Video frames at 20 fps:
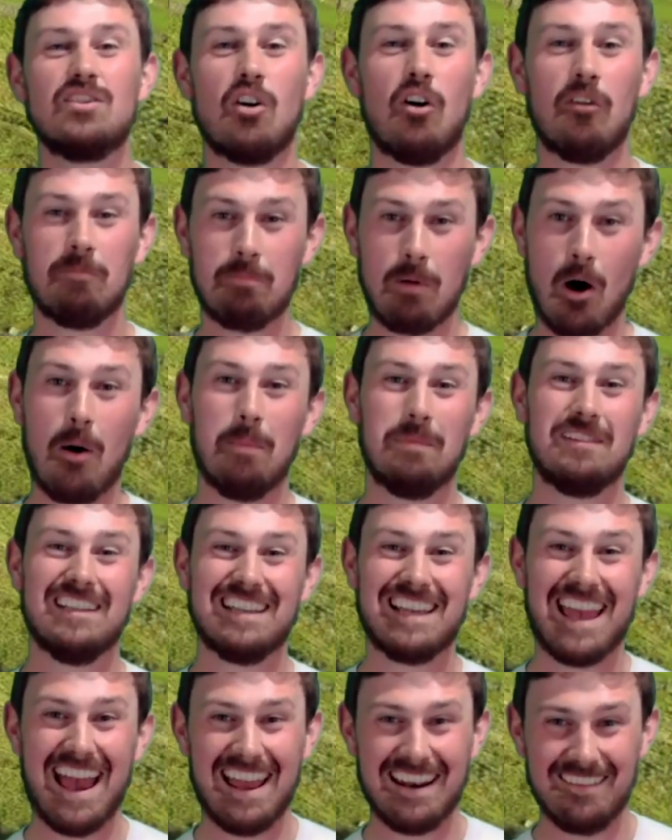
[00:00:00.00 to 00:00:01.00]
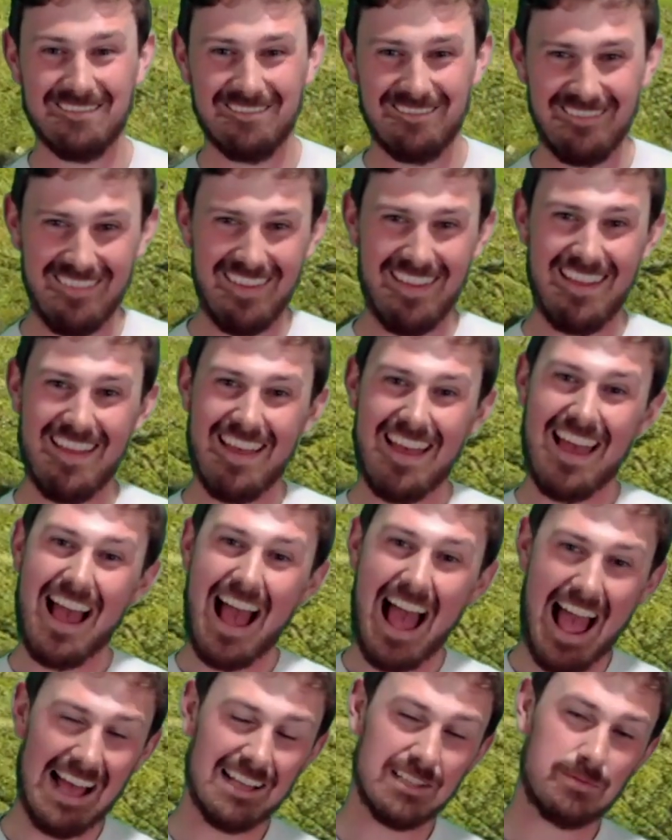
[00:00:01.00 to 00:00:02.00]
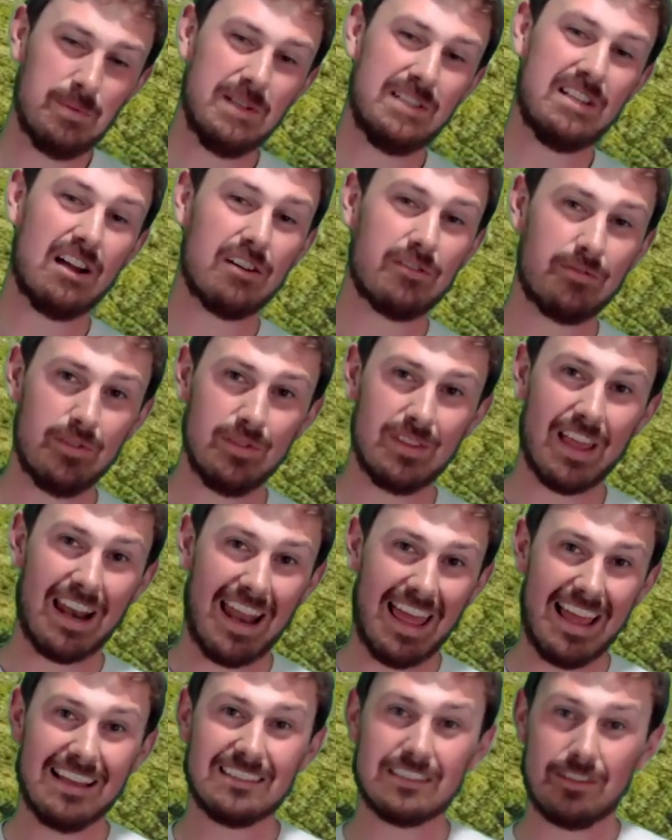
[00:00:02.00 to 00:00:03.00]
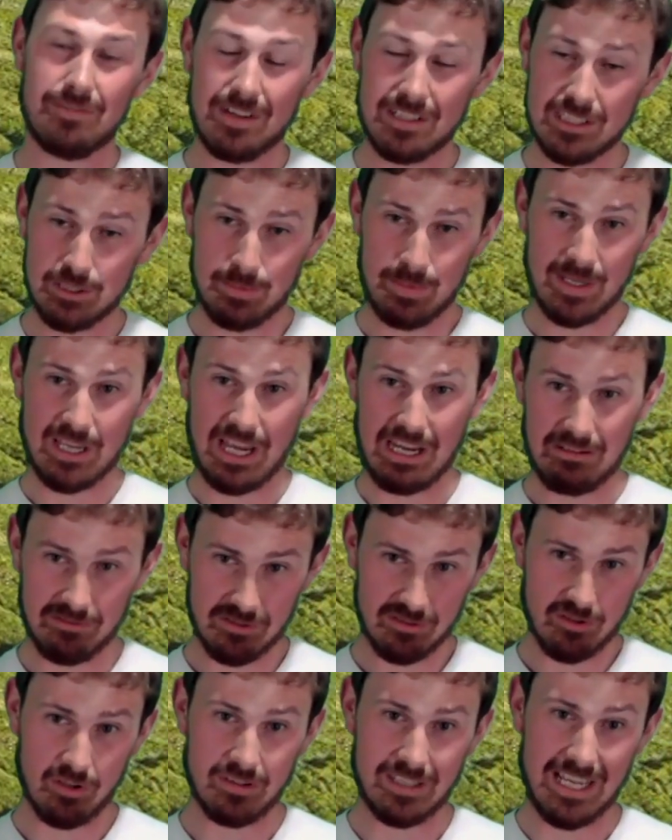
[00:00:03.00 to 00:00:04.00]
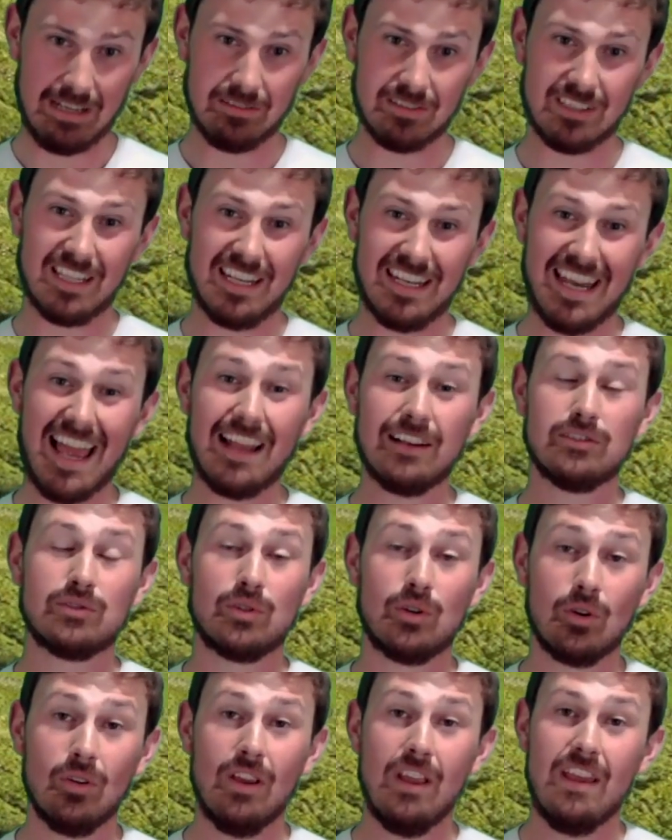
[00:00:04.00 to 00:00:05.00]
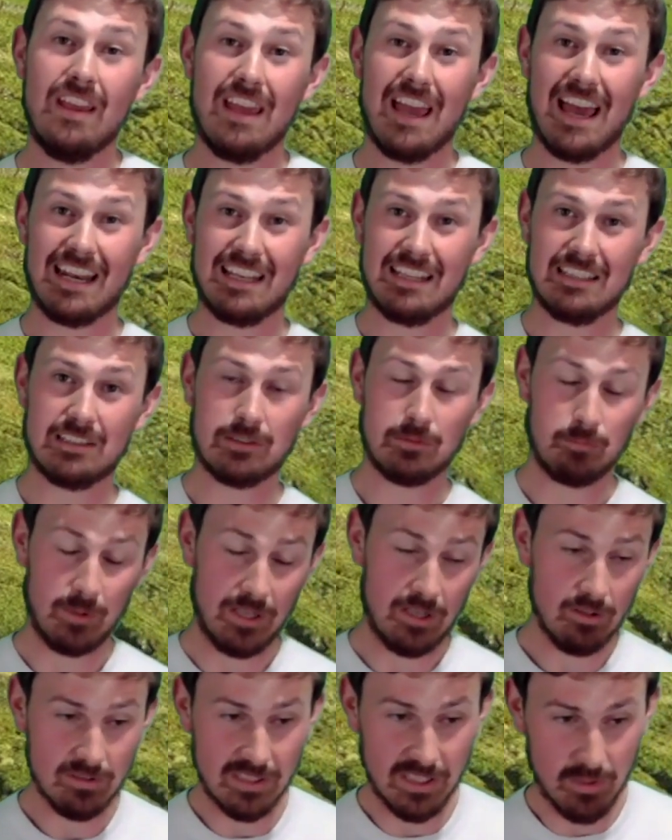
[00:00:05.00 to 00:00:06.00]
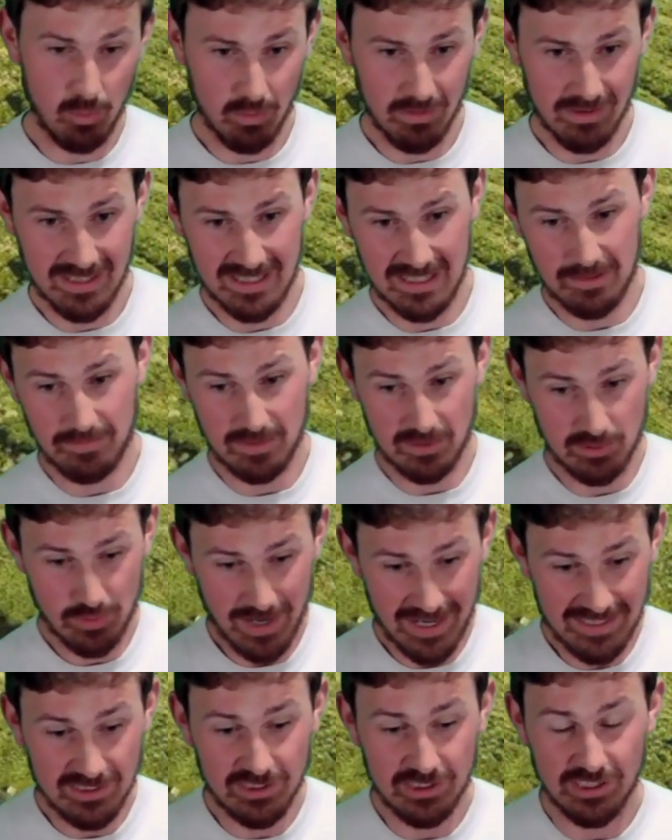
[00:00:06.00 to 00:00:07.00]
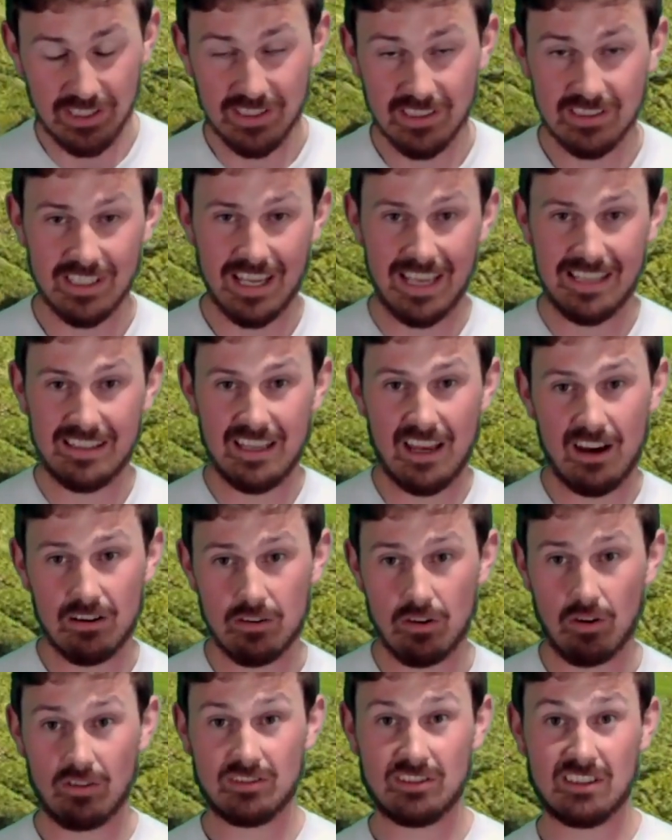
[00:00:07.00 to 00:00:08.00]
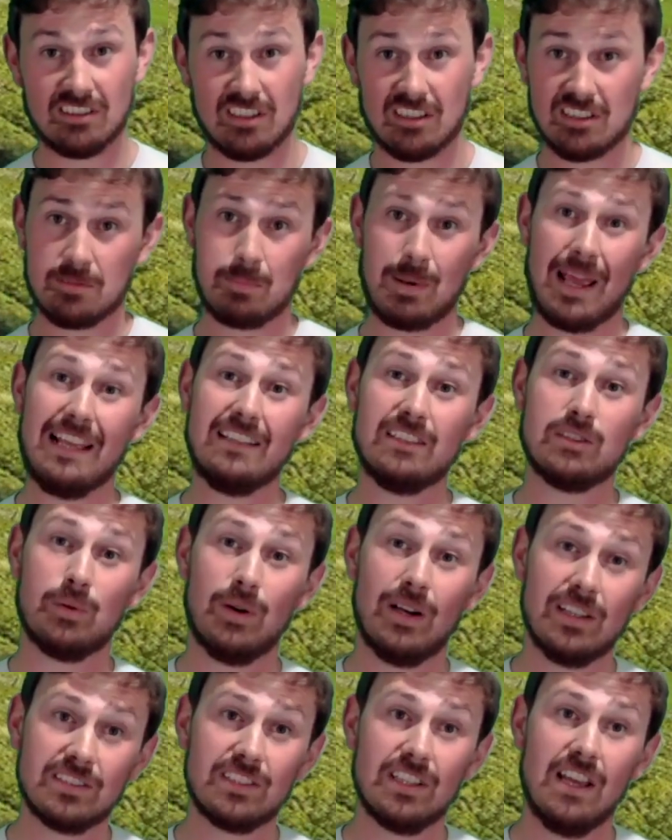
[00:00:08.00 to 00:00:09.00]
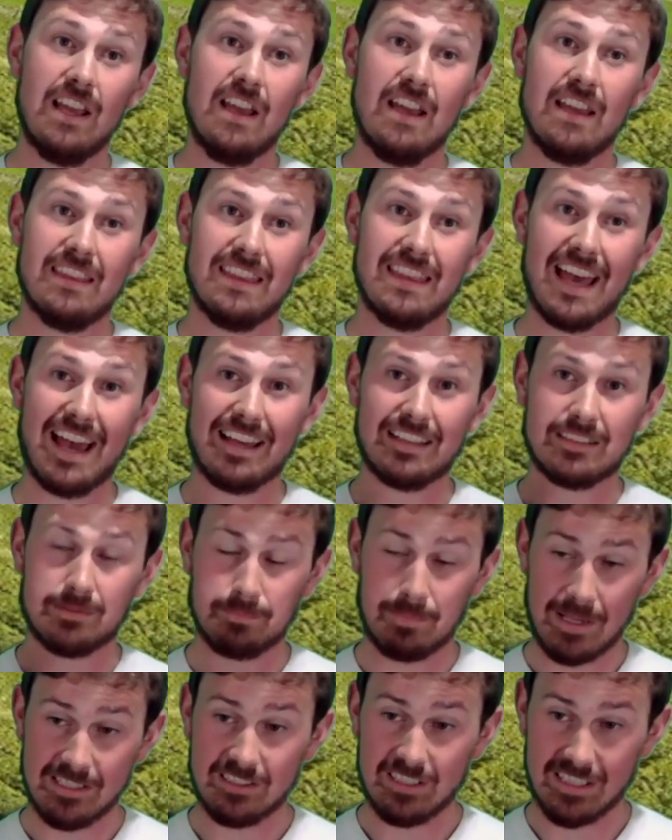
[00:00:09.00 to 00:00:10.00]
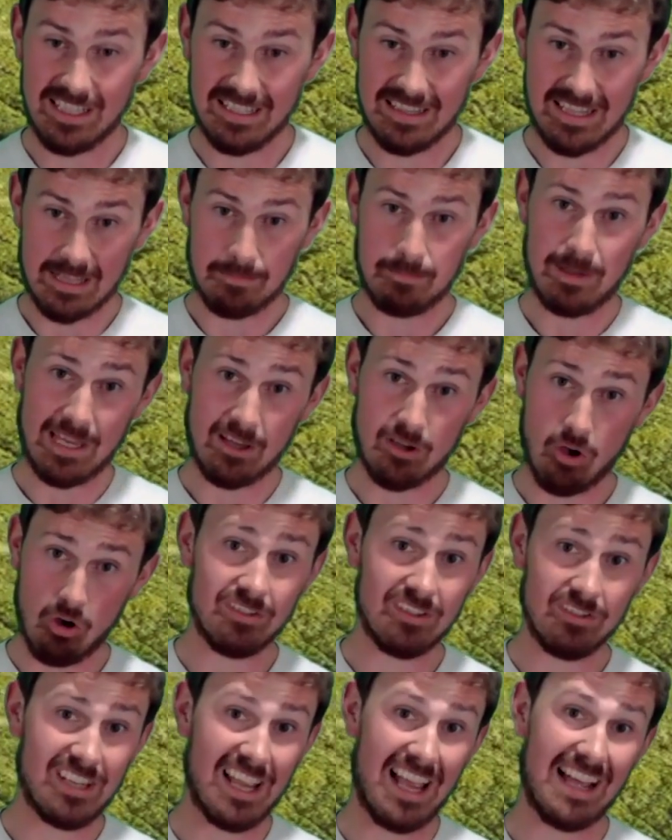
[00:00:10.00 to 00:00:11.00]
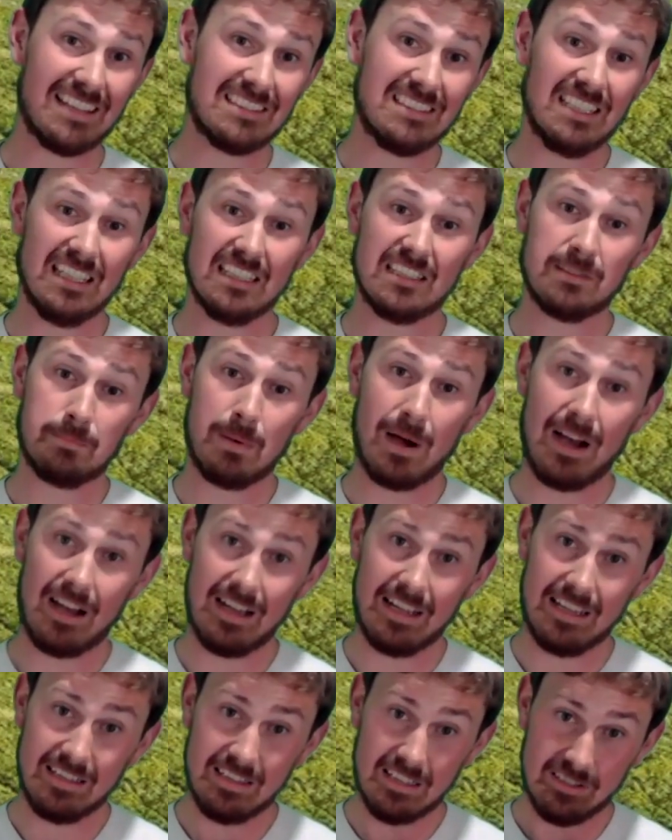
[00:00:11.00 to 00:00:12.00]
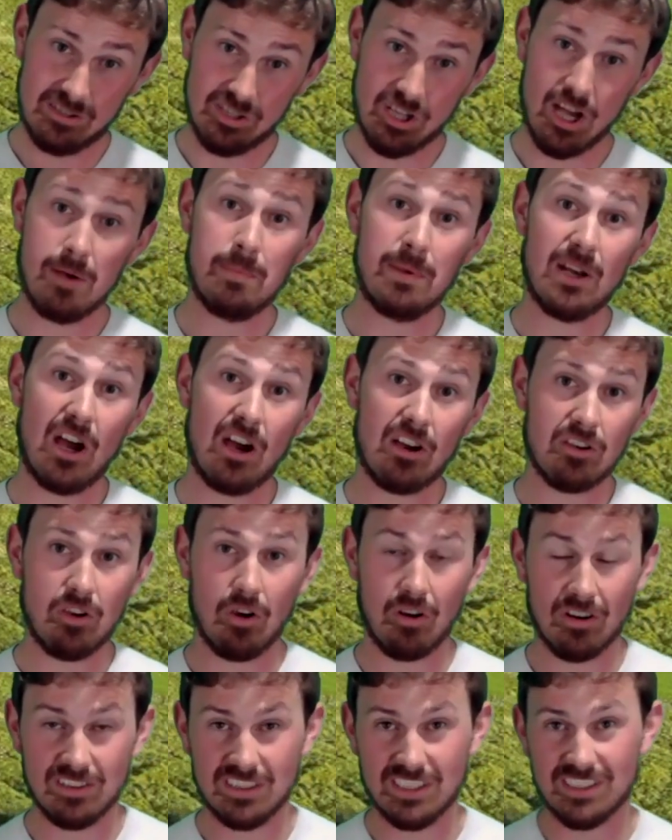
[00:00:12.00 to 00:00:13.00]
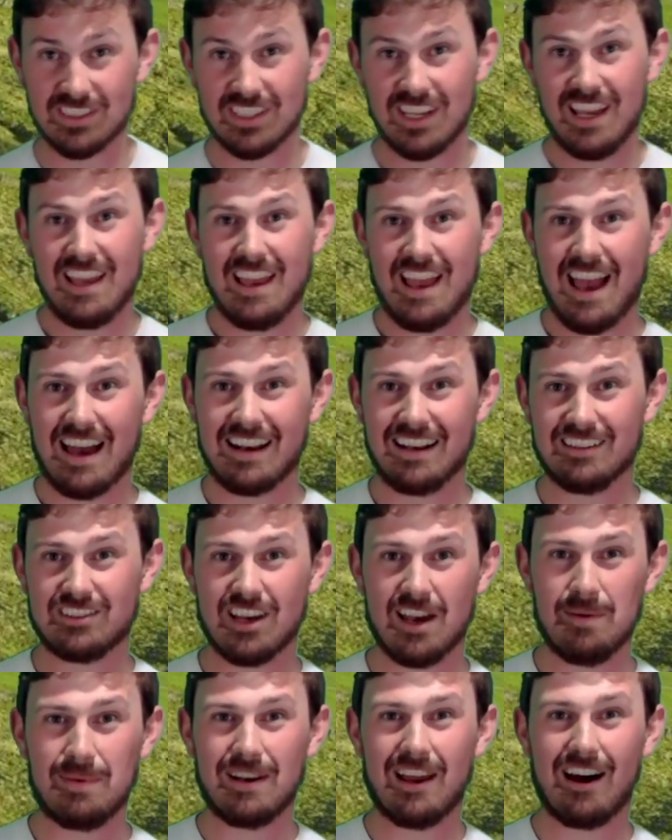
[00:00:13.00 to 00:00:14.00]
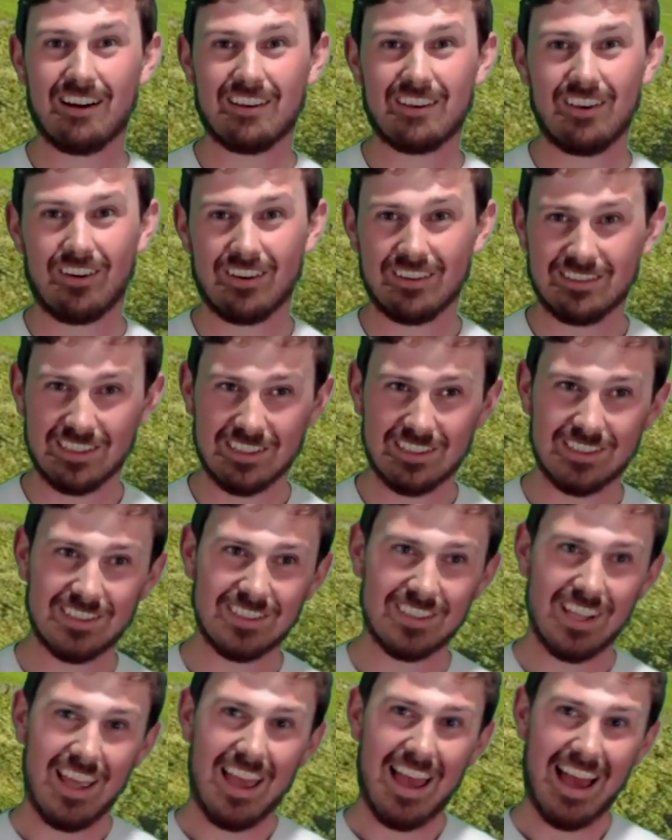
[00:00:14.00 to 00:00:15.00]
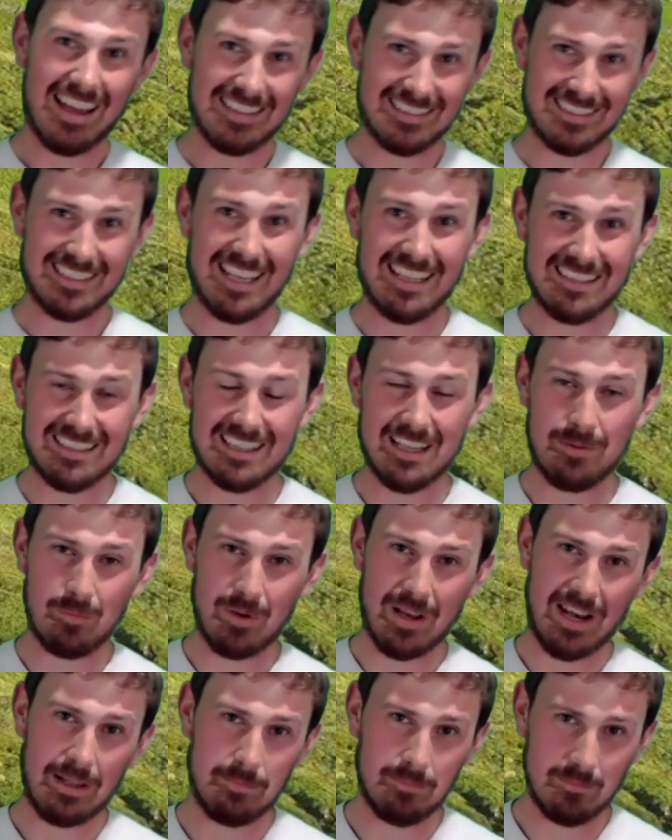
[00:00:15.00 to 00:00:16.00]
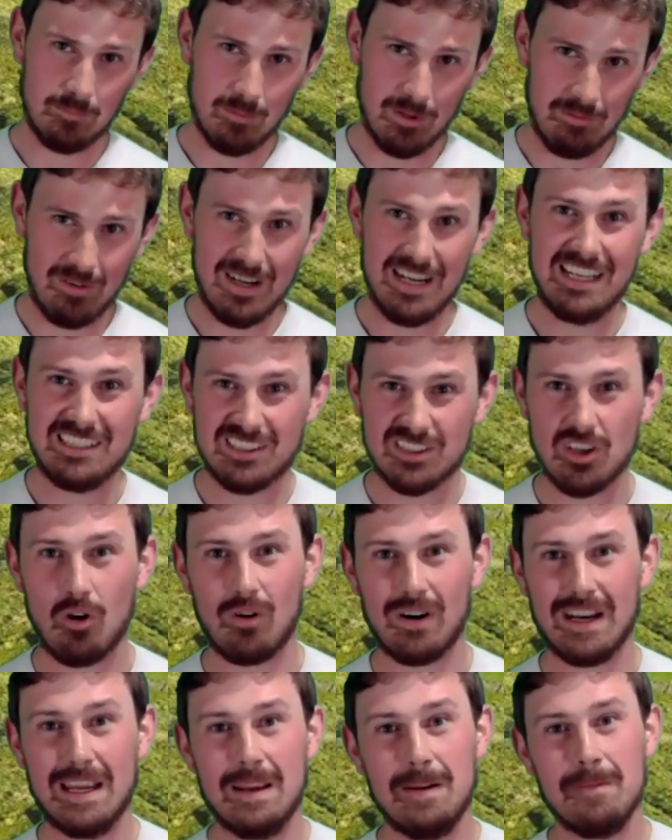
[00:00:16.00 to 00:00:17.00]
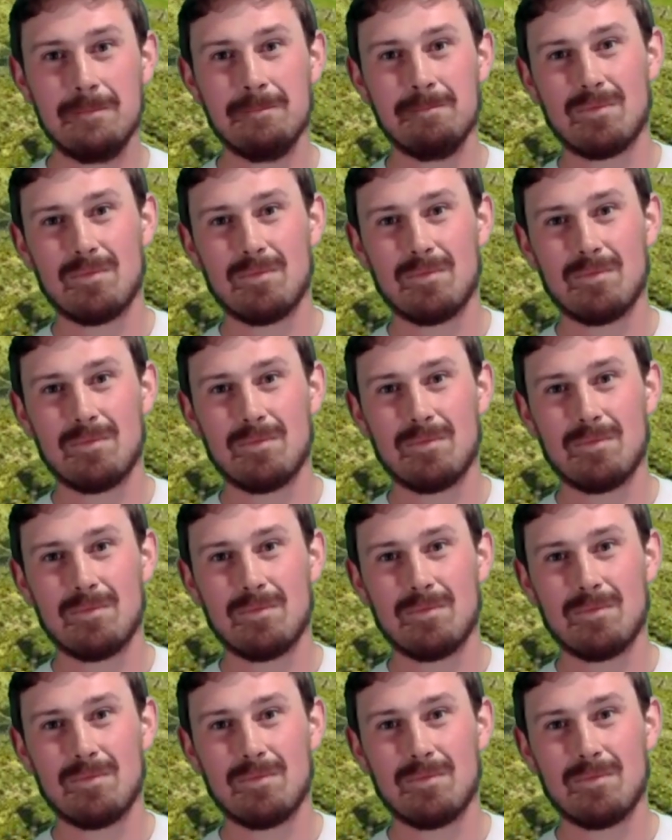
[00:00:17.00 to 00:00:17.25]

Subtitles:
sort of popped again. As we dug through the layers, eventually we got down to the natural, and we looked in all of the different trenches, and the archaeologists explained to us that basically they'd been contacted by the German archaeologists, and the German archaeologists had said to them, well, we're really sorry,